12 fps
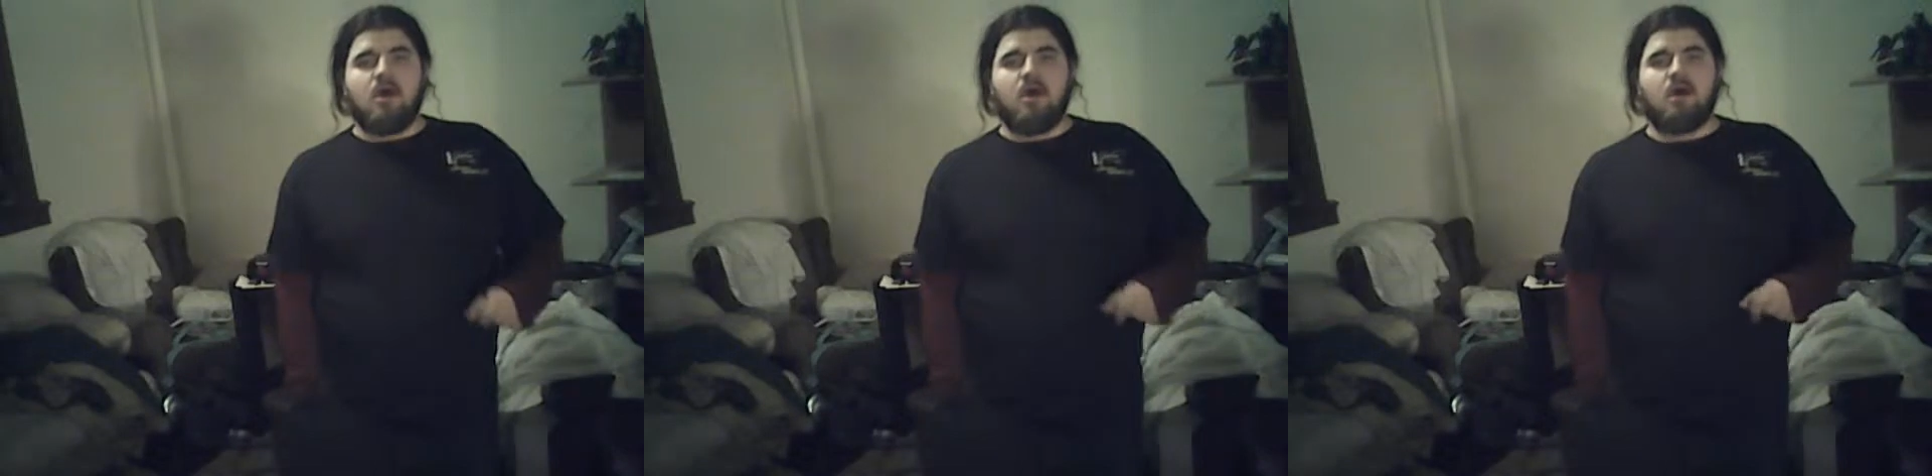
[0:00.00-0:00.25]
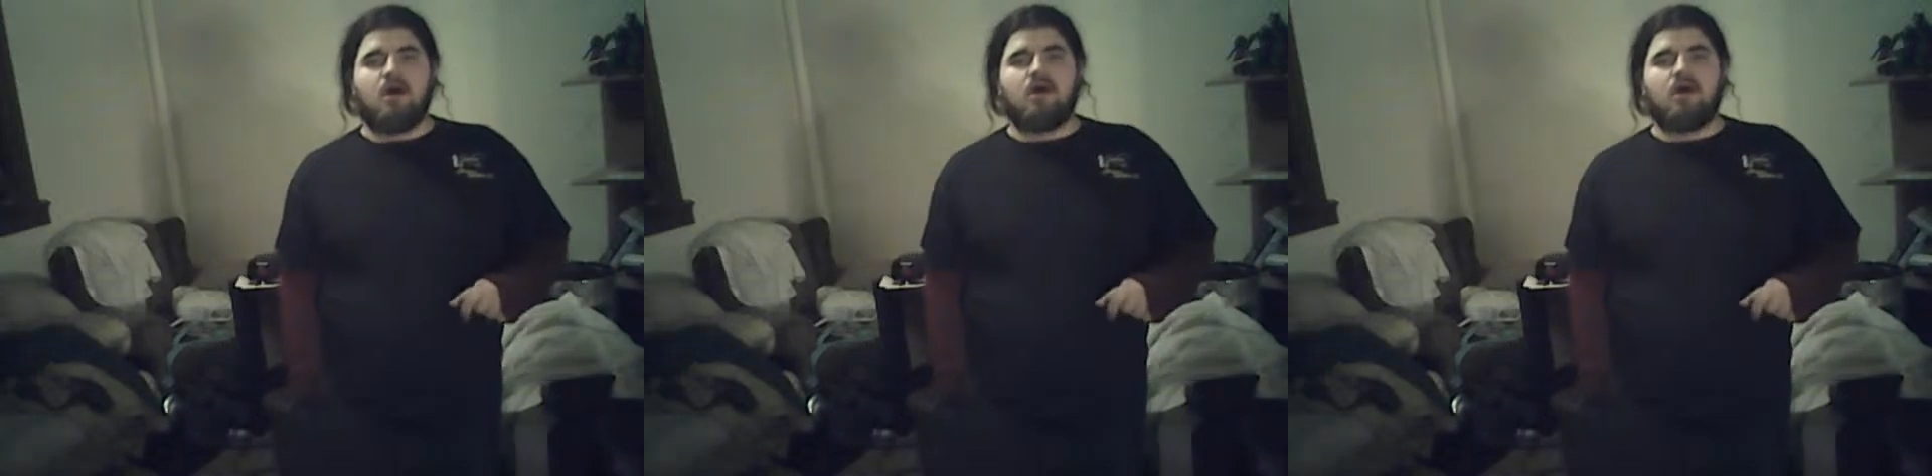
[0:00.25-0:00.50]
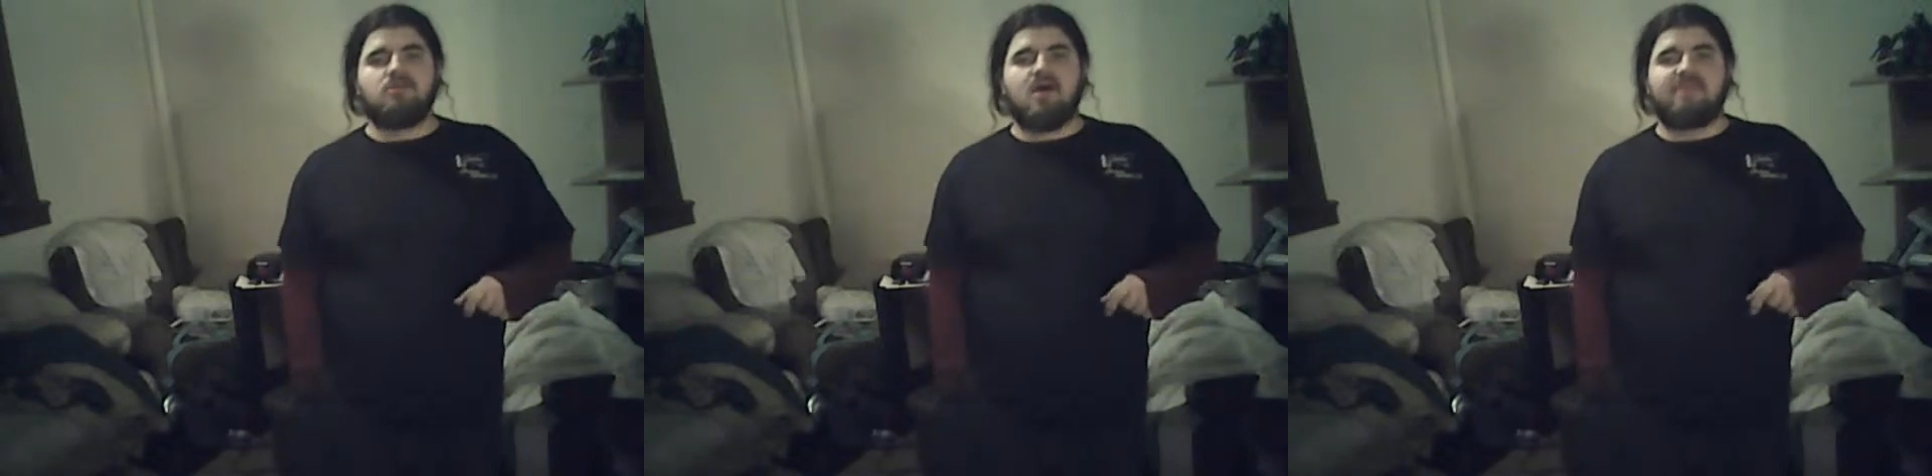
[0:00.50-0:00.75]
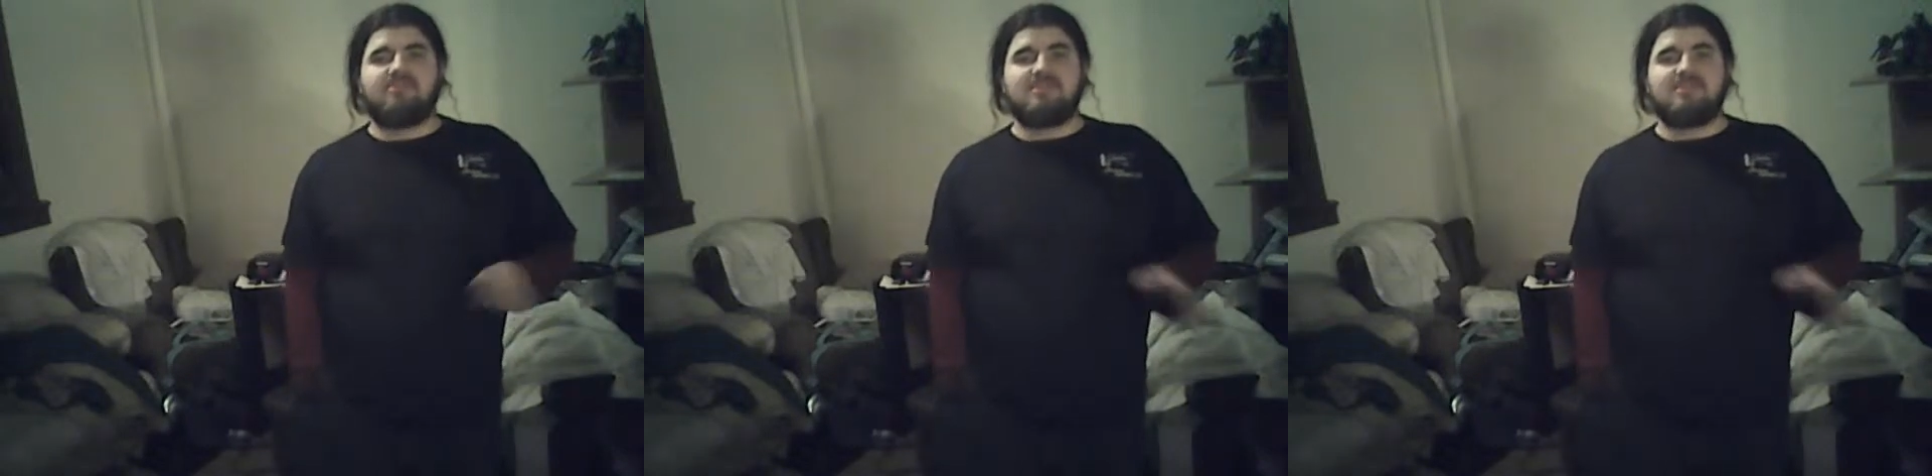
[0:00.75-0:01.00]
A
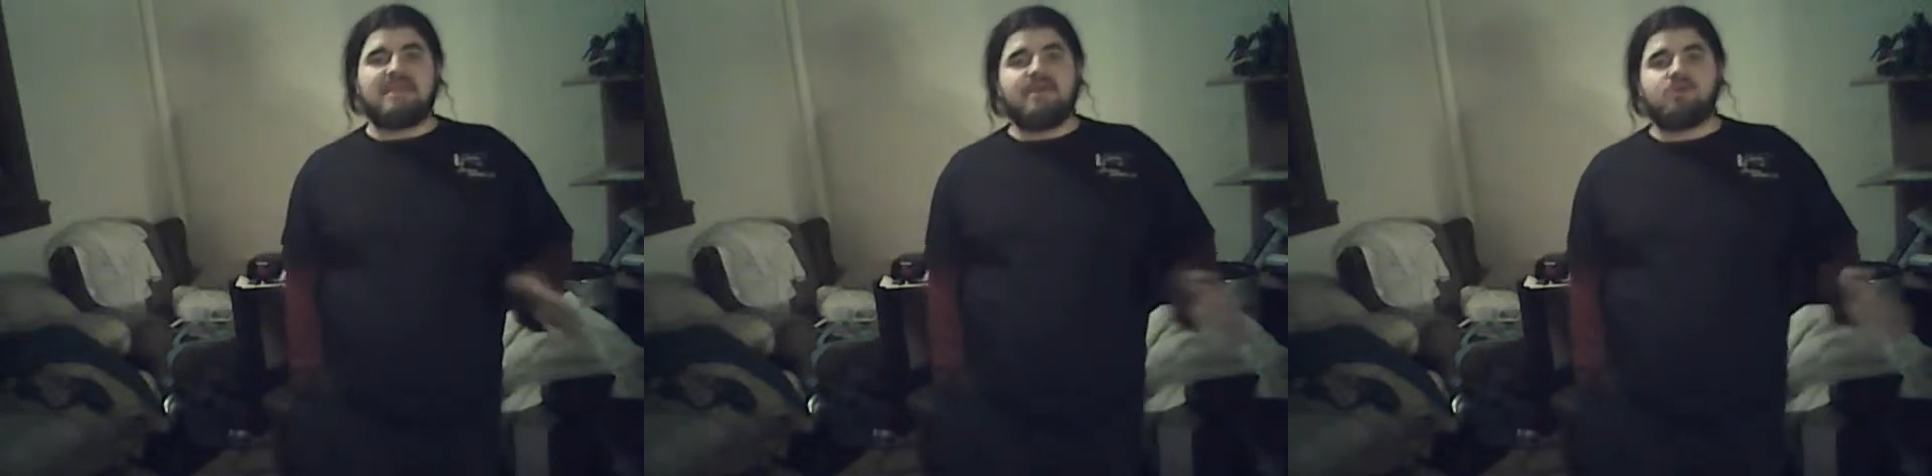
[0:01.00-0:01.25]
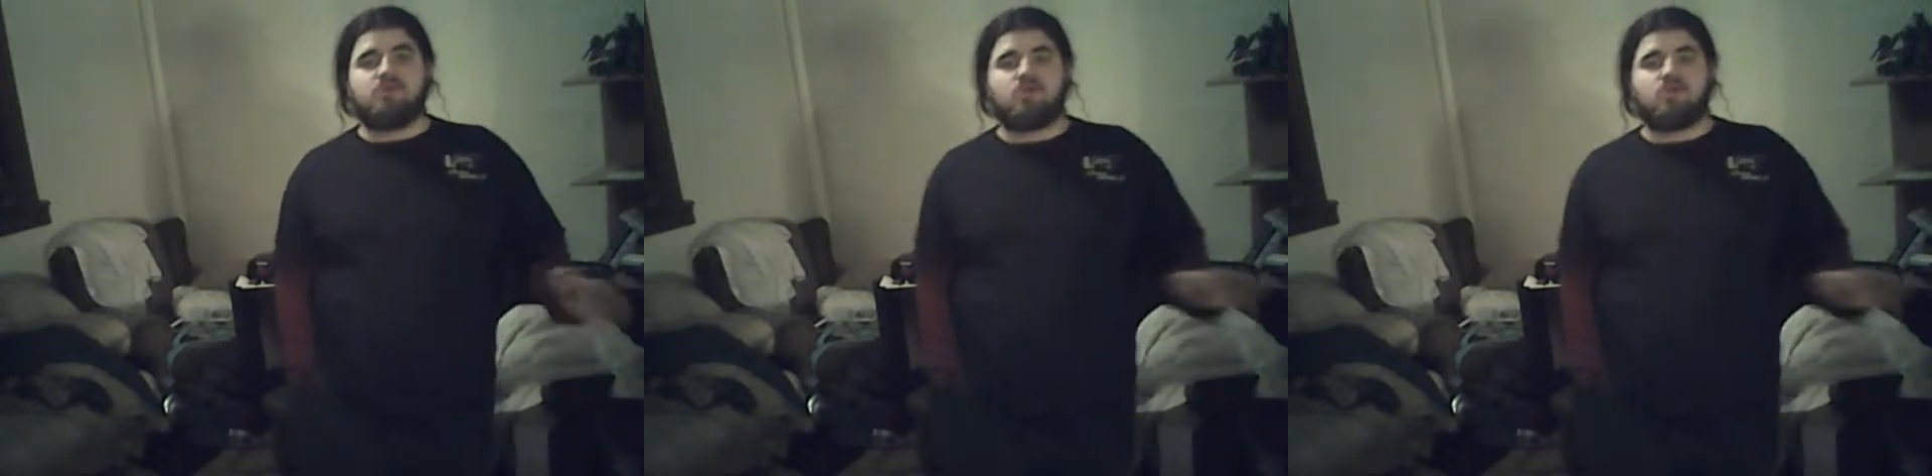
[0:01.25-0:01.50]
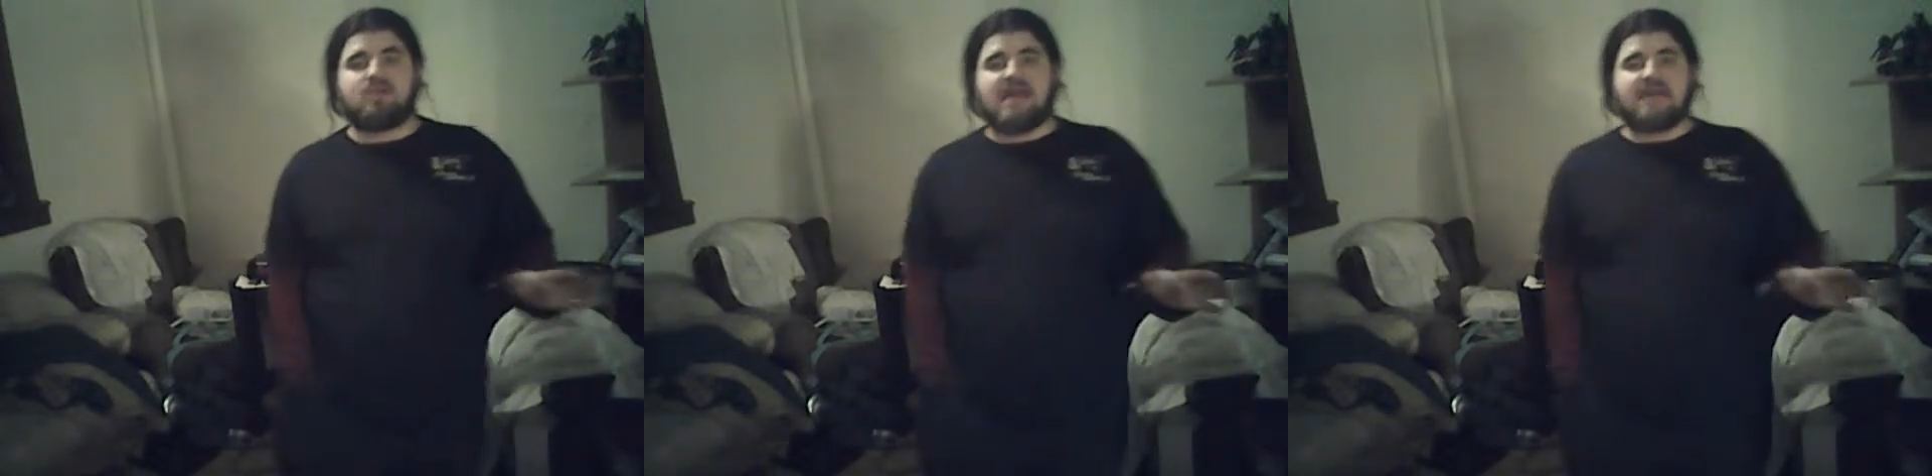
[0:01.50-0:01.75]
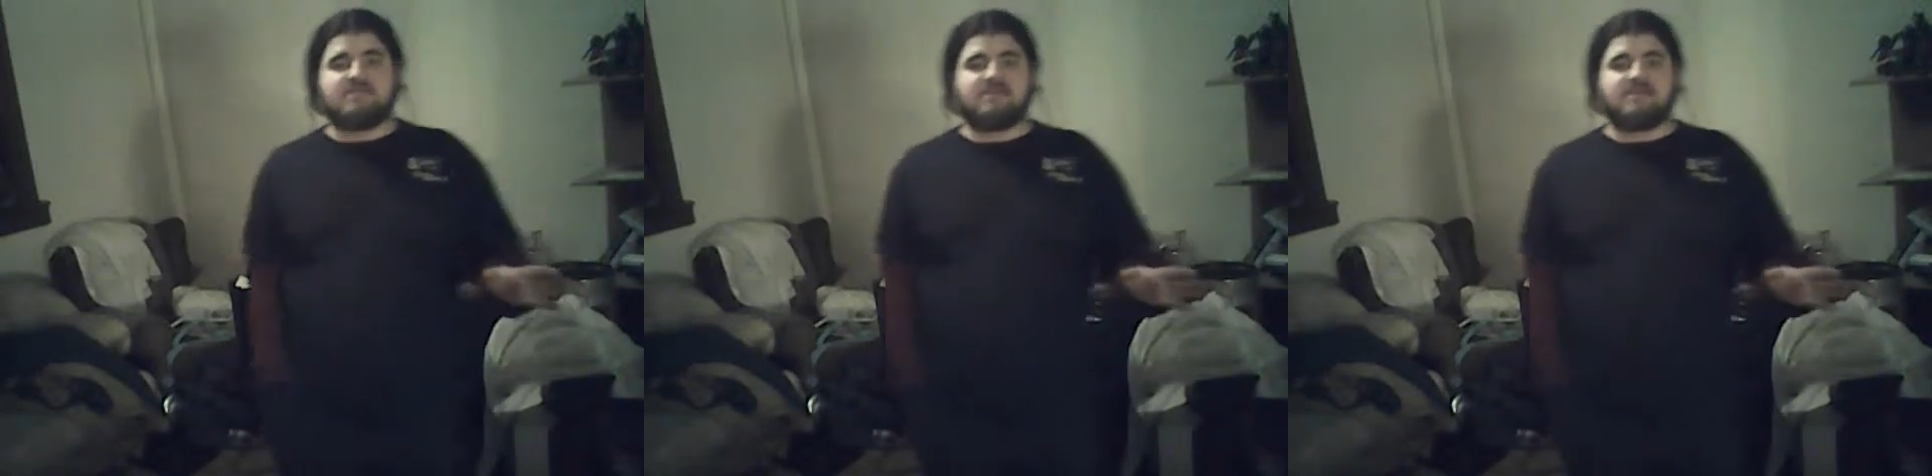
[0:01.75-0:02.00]
lot of the leader
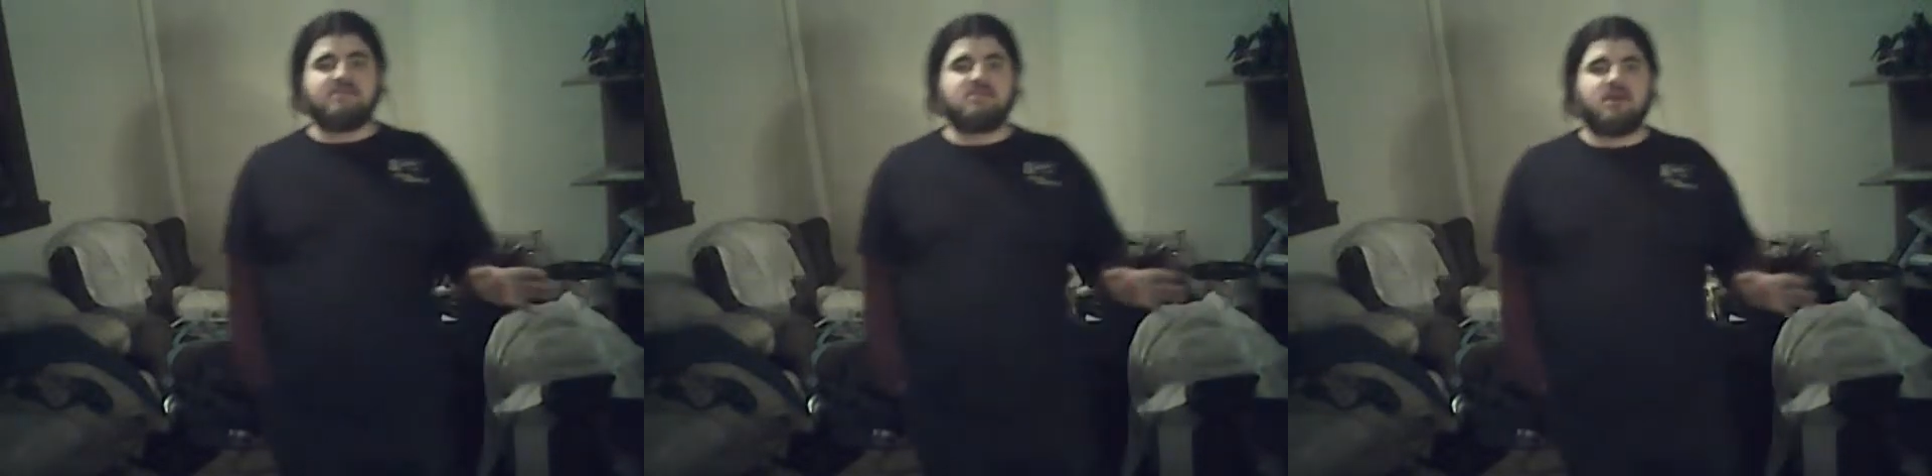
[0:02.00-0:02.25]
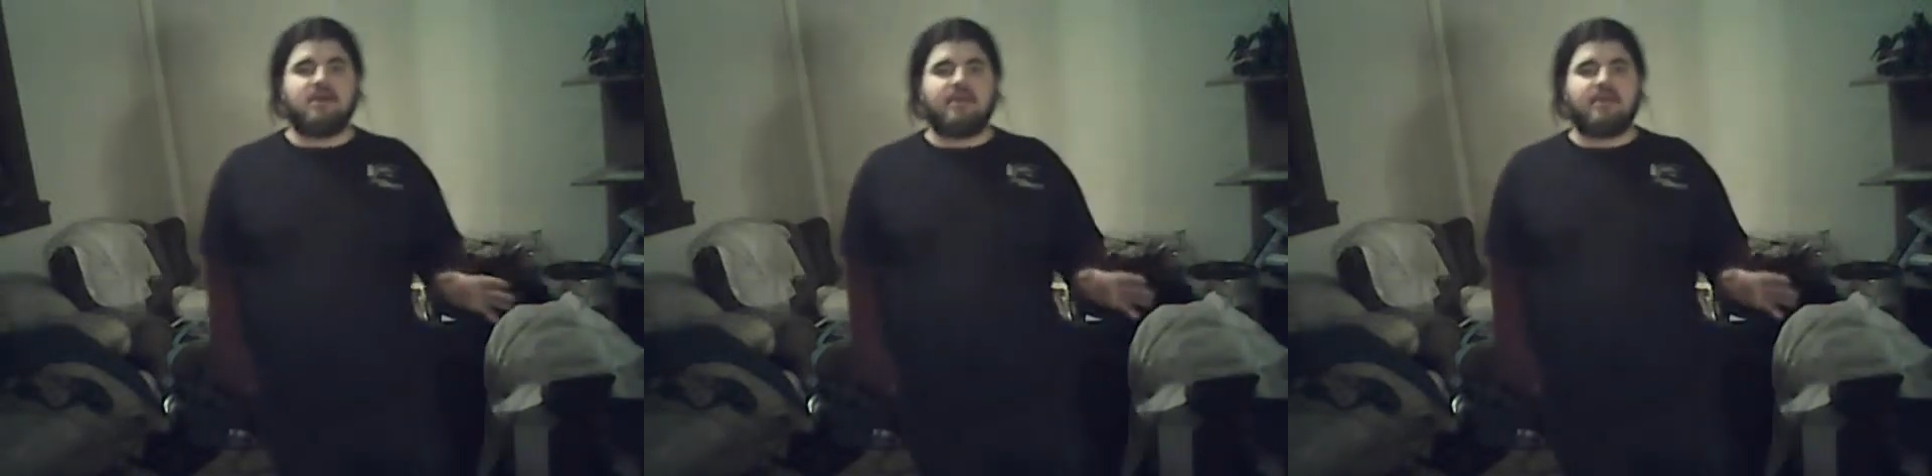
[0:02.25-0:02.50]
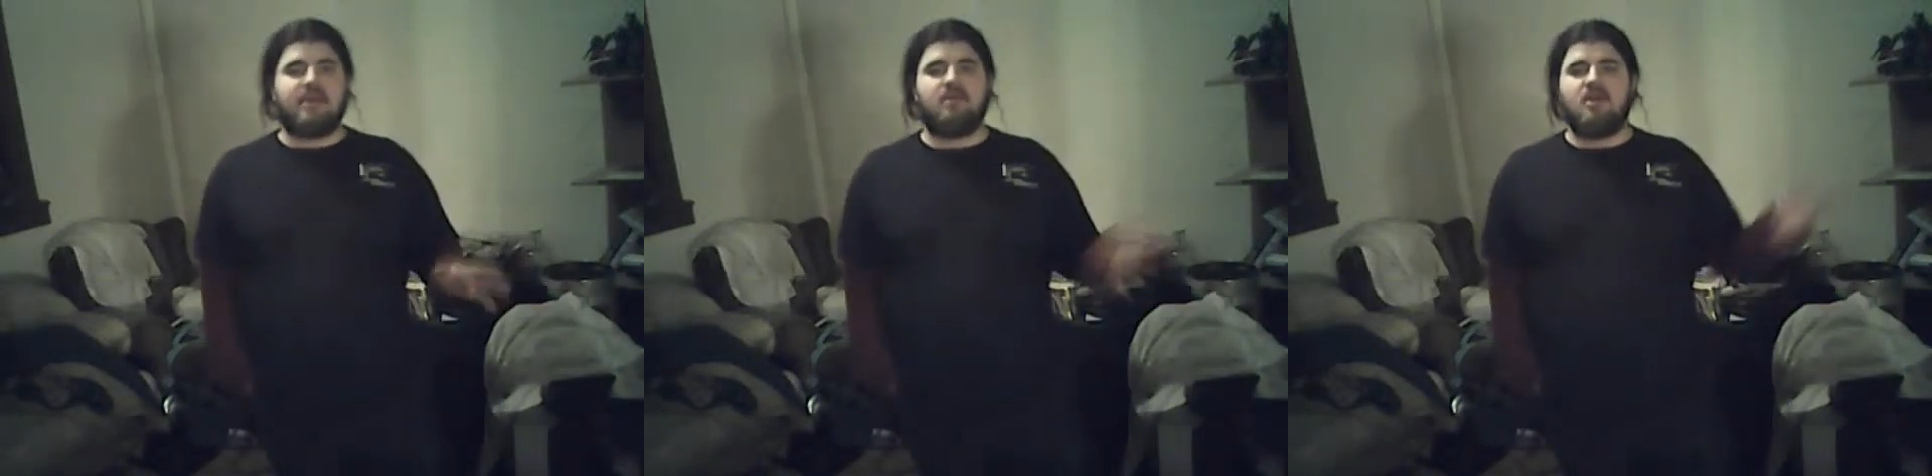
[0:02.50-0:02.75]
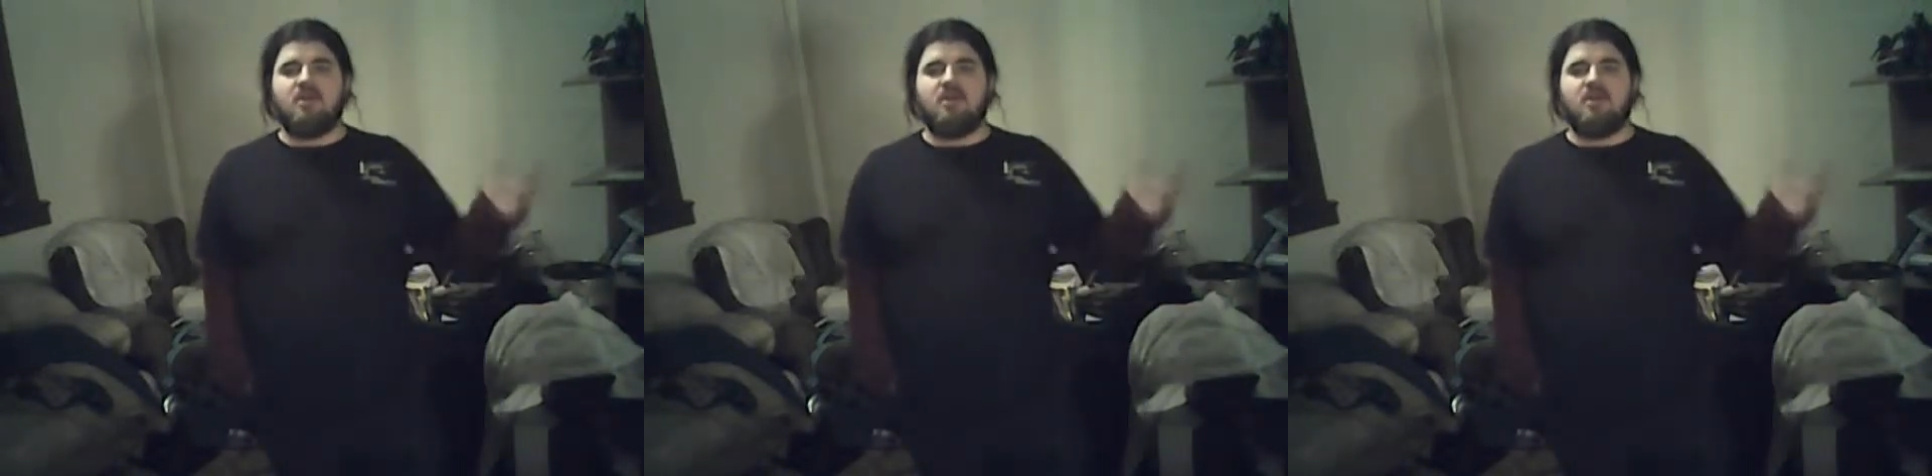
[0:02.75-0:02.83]
classes, like